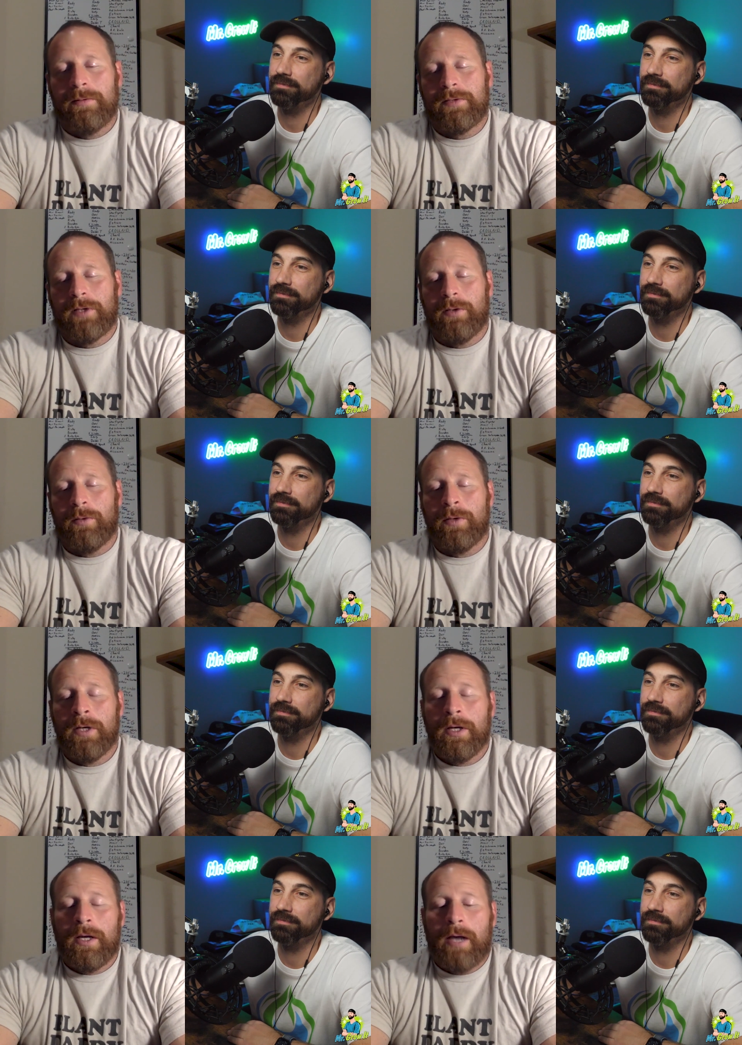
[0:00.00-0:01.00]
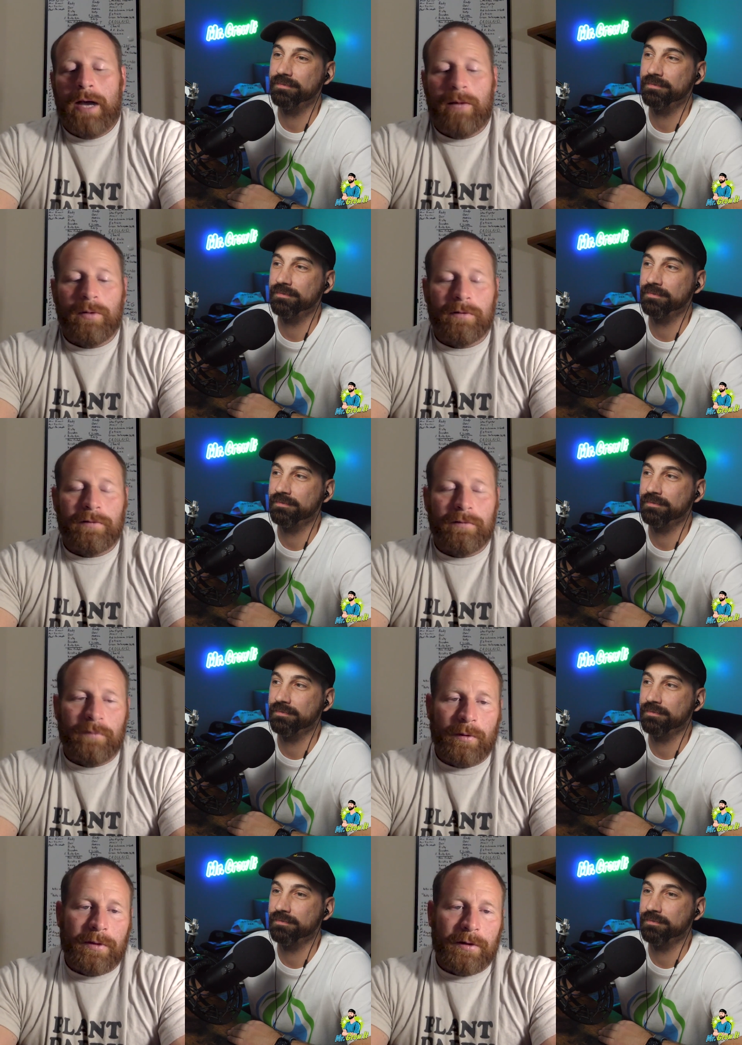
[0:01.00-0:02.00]
Speaker 1: So I work from
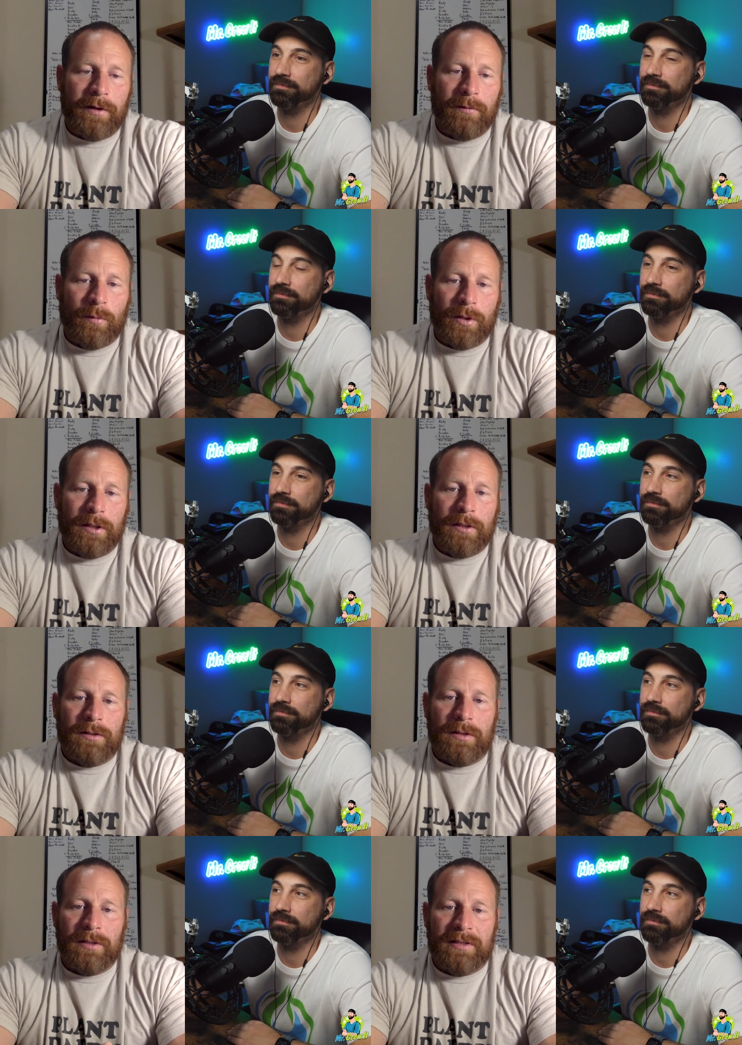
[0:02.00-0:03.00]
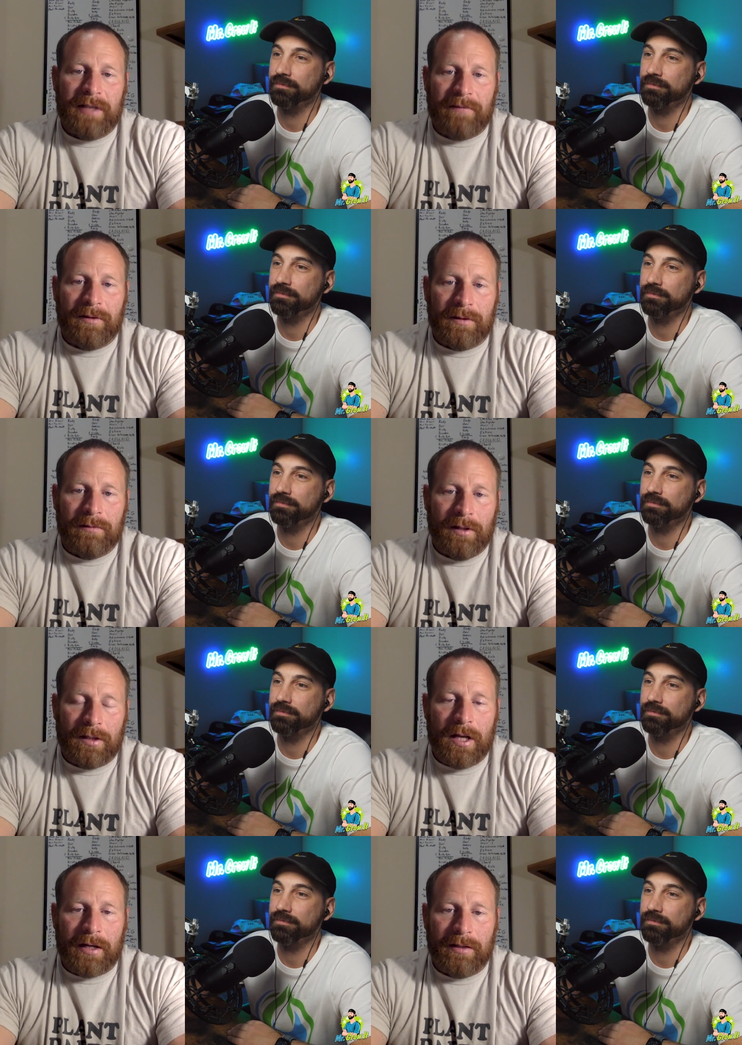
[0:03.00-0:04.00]
four thirty in the morning to seven
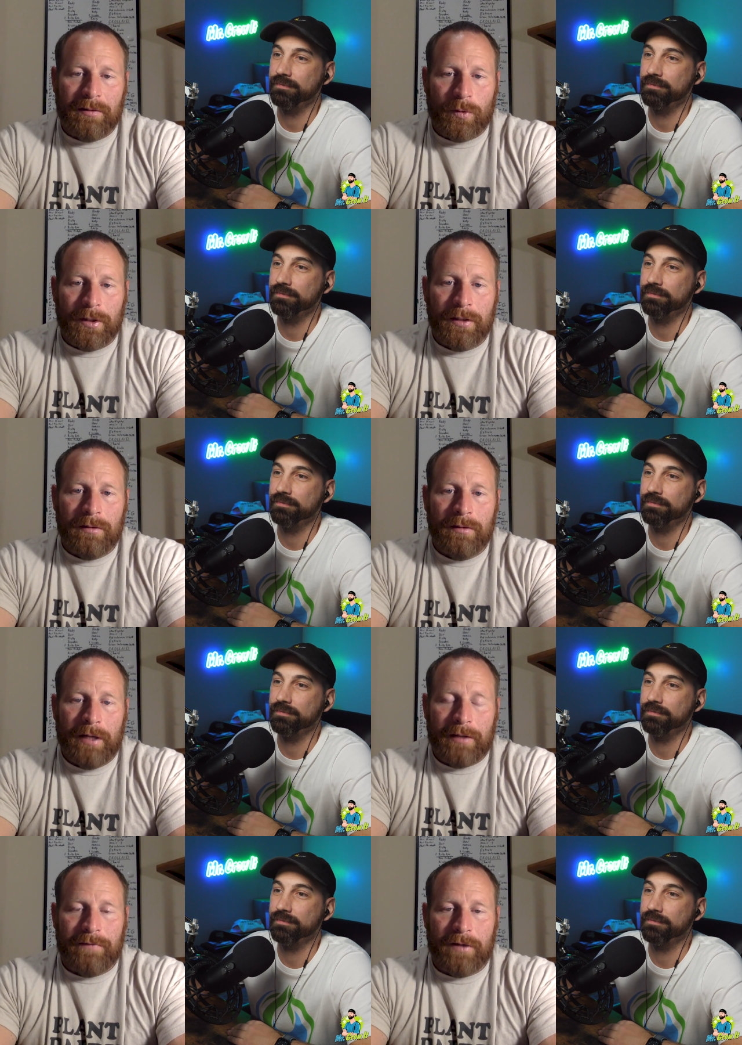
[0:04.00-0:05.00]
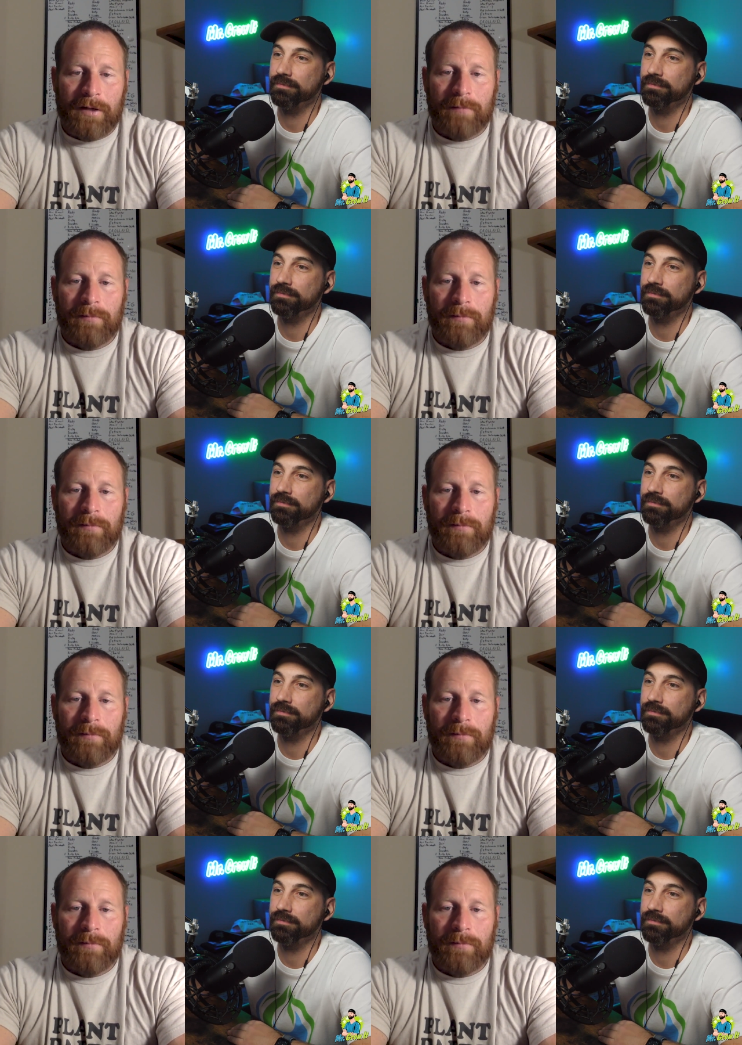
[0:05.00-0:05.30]
o'clock in the morning at the farm.